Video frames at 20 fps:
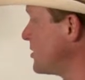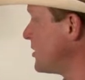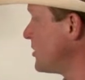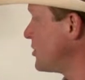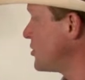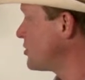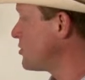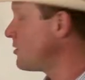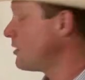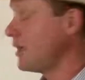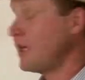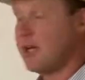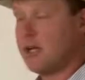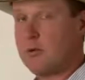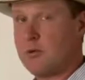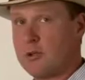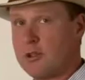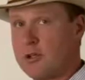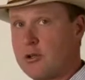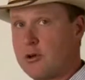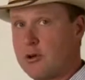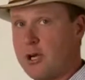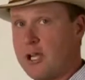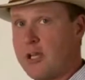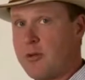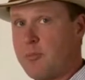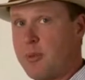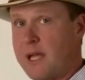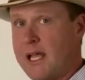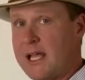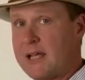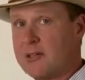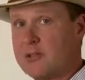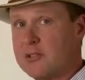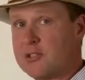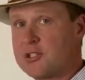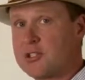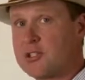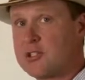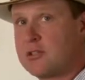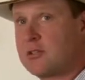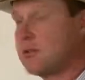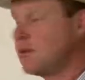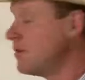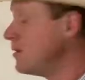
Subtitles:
that is created with green panels,